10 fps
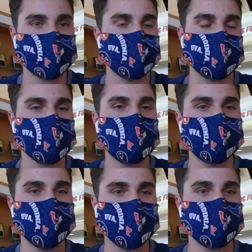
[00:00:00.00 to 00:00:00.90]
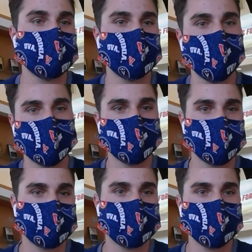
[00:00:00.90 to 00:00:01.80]
Like you're just kind of like going
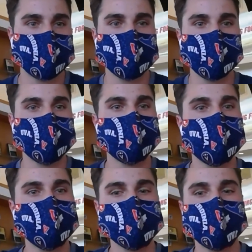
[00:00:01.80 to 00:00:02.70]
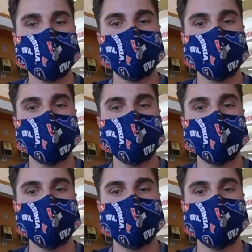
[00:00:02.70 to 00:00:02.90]
through the flow of things.